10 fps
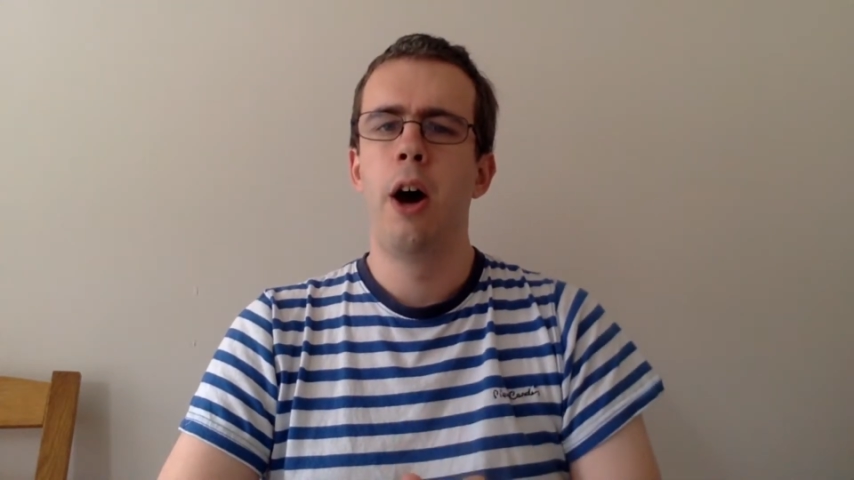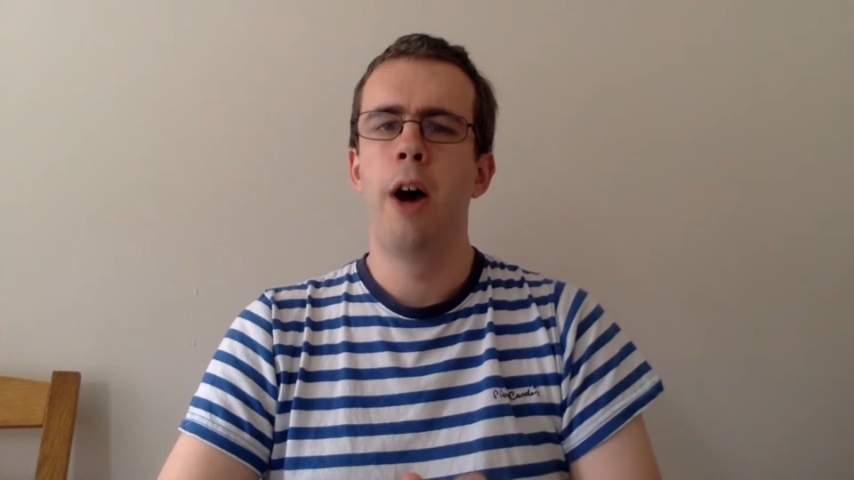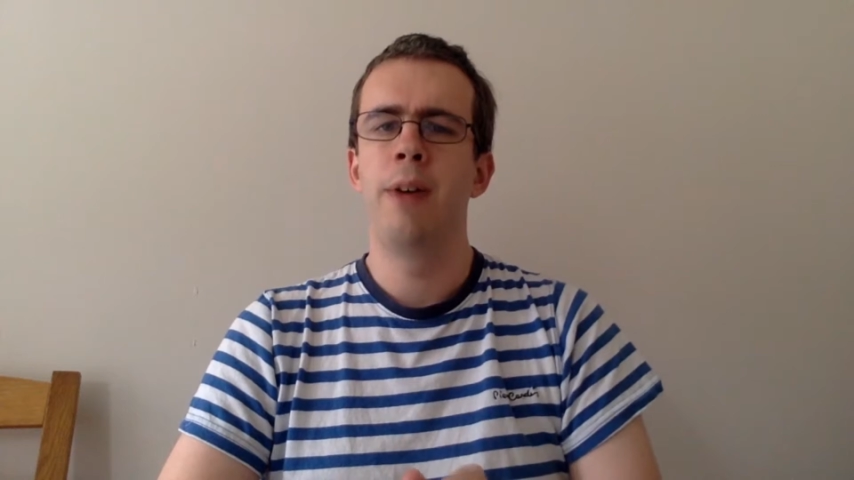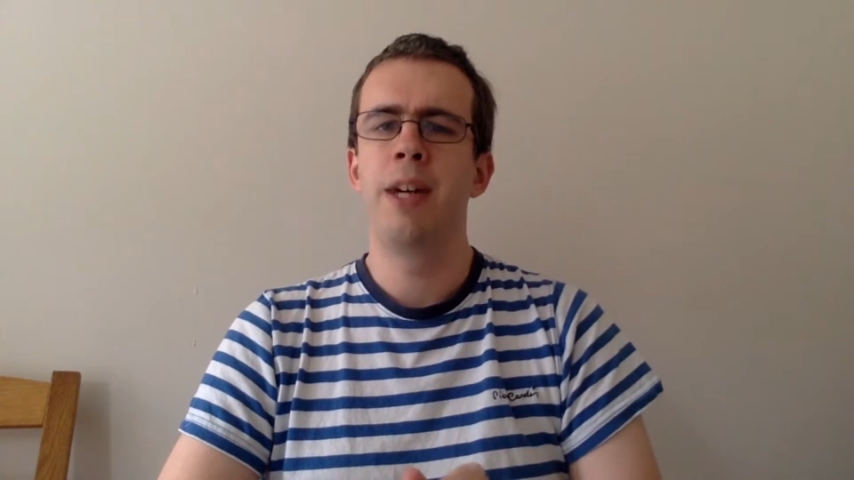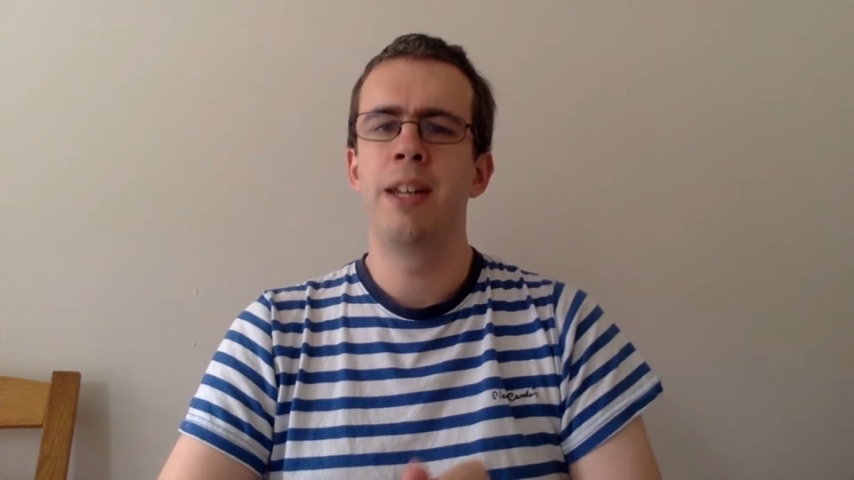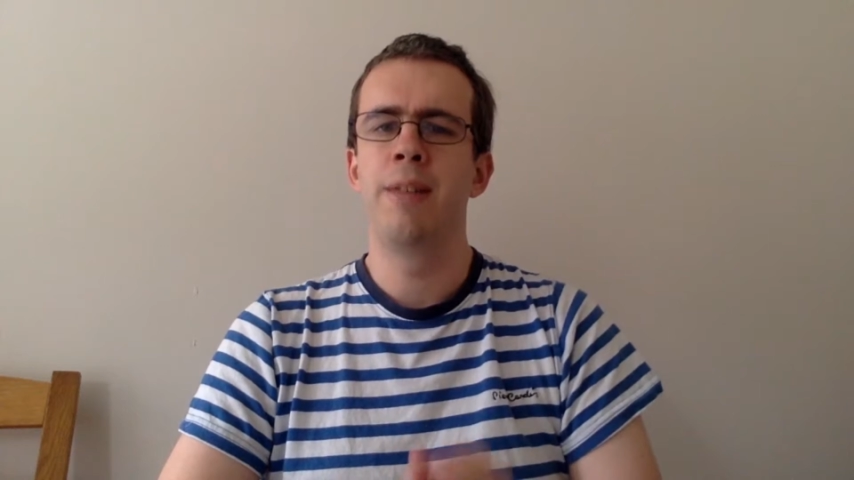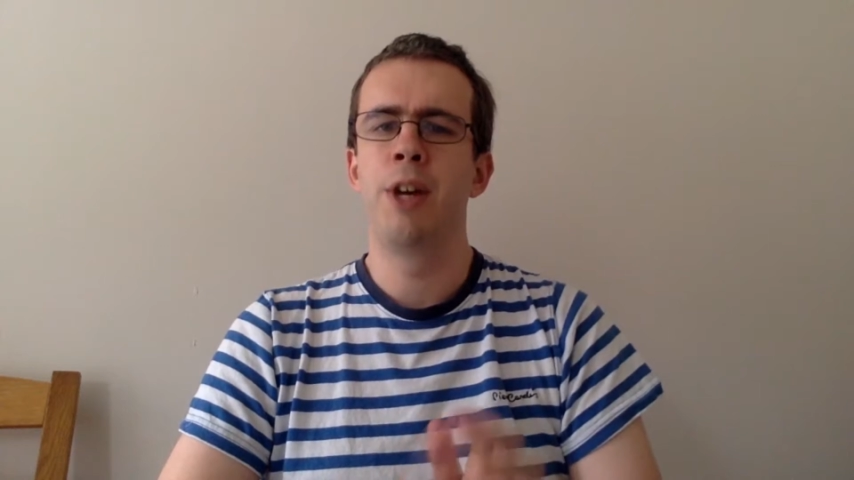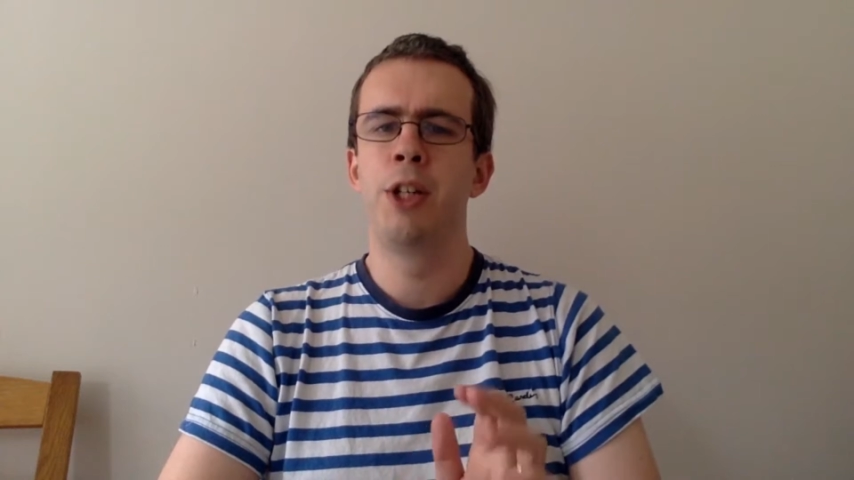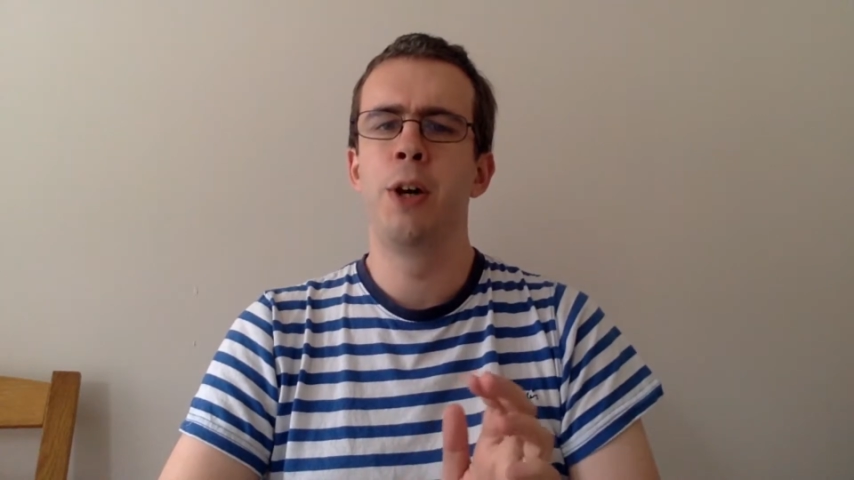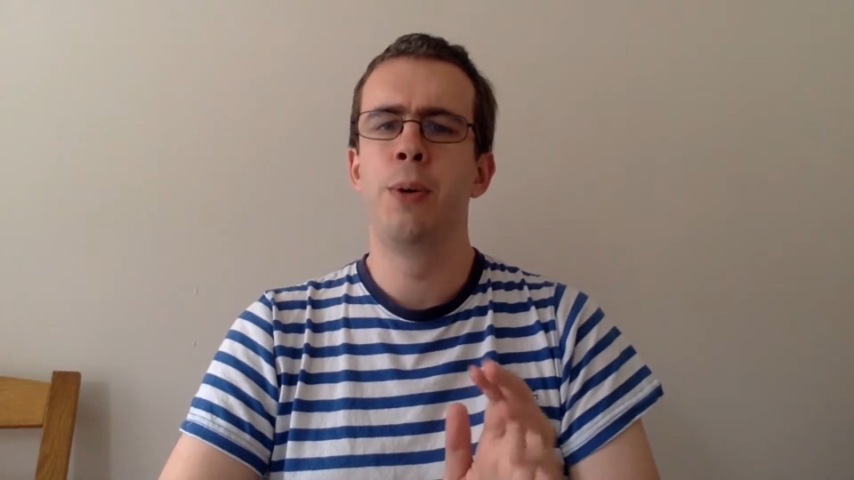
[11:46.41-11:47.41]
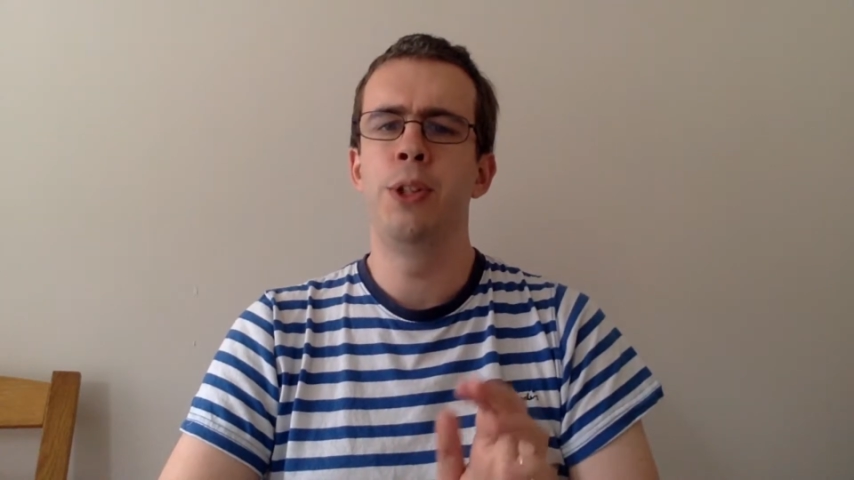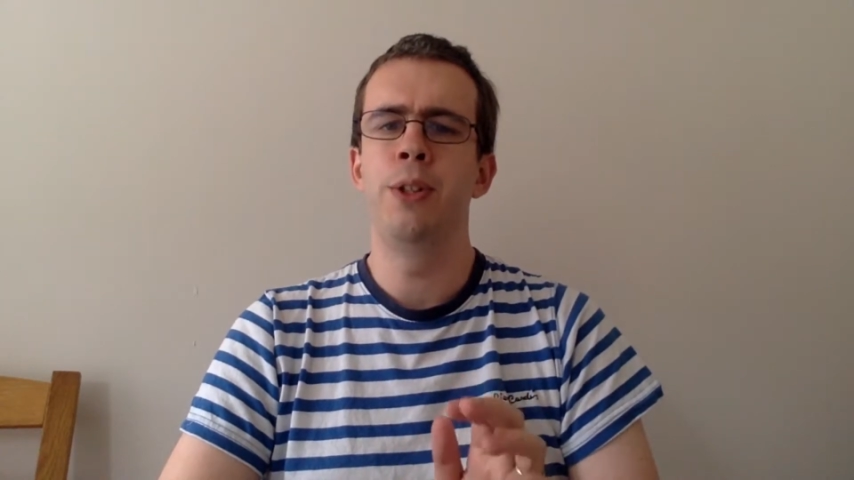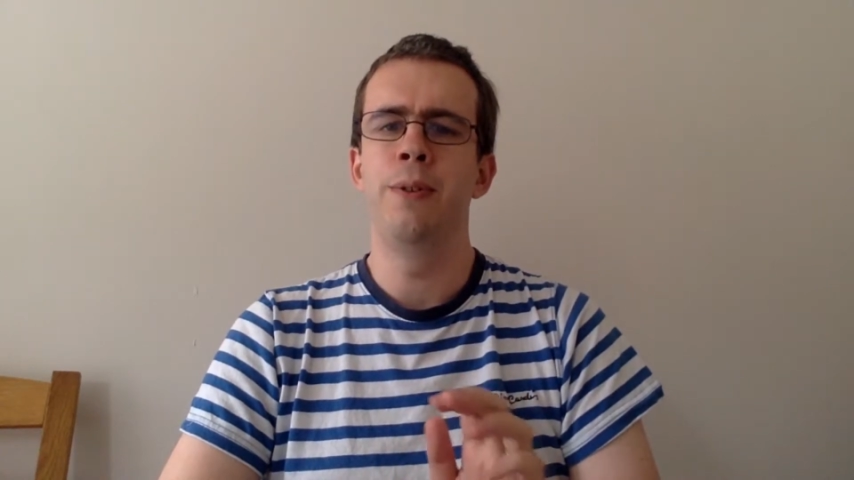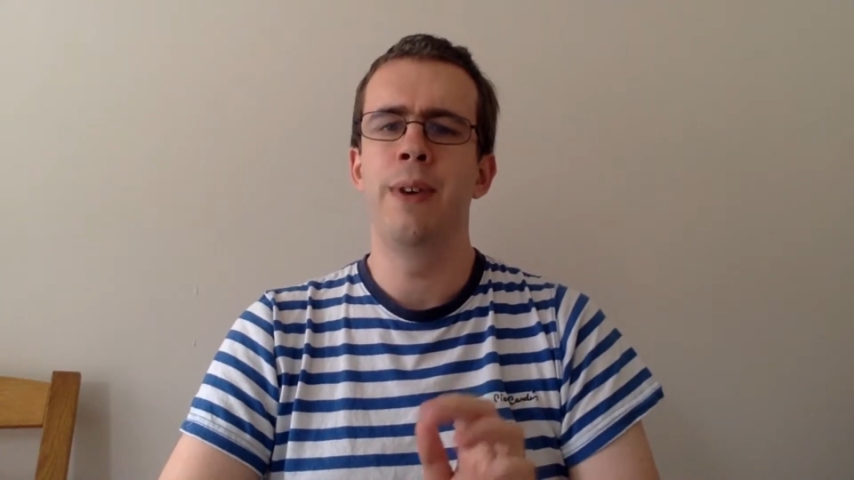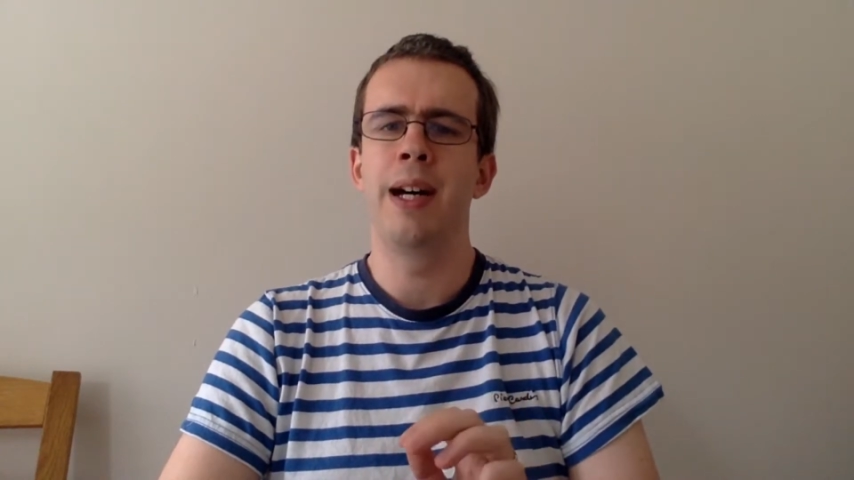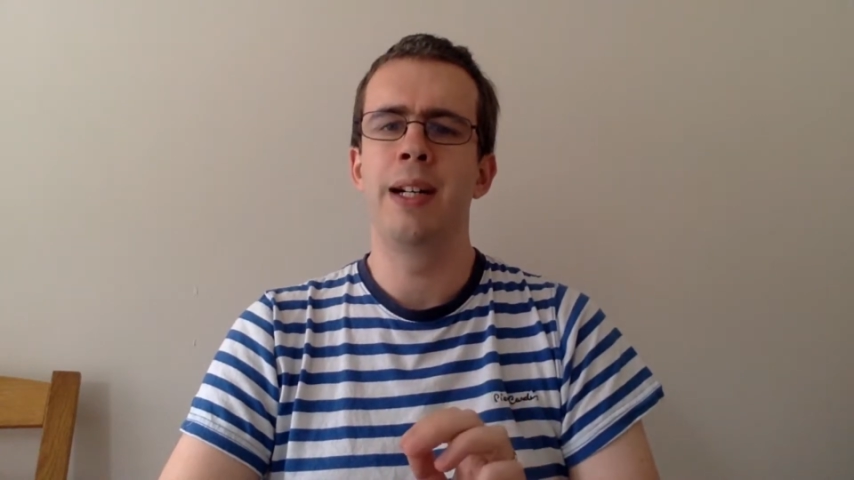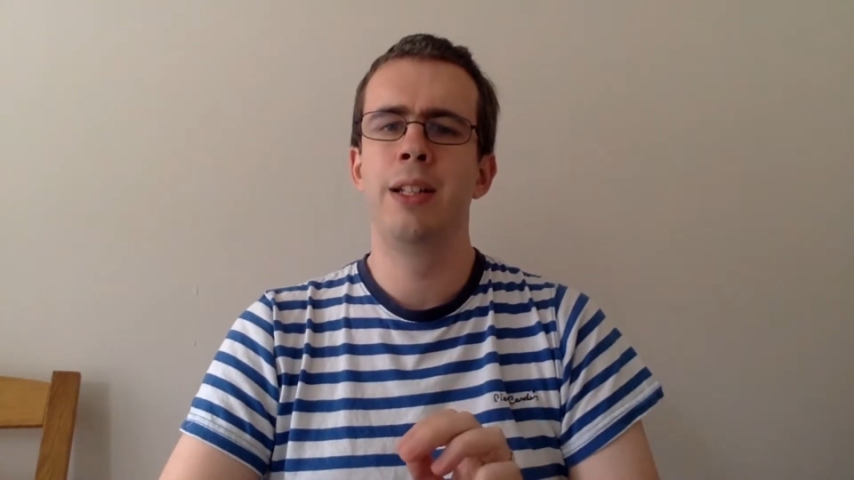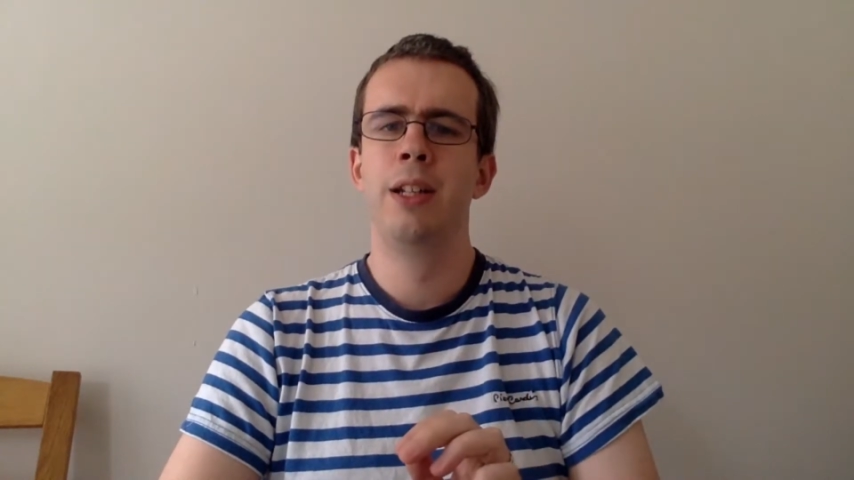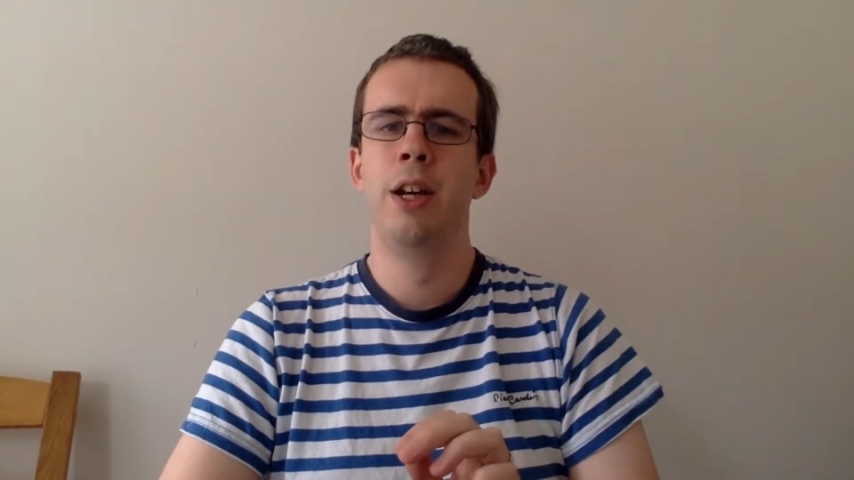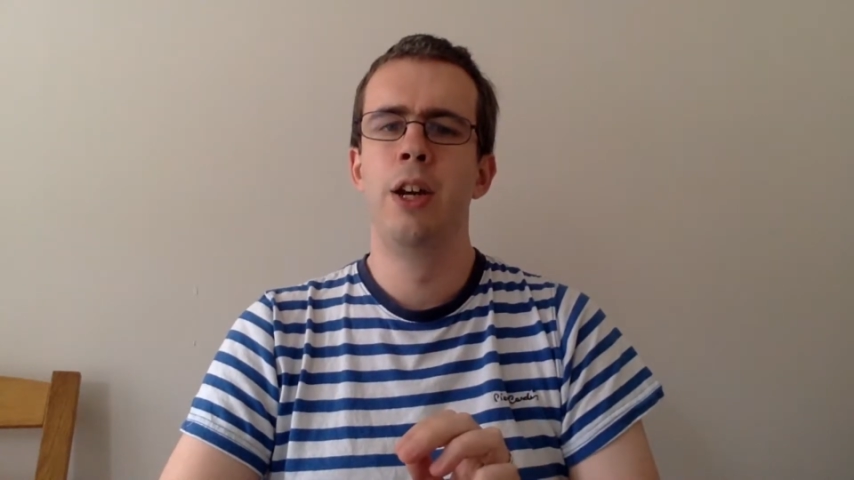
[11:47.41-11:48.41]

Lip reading: I reckon if I told you that,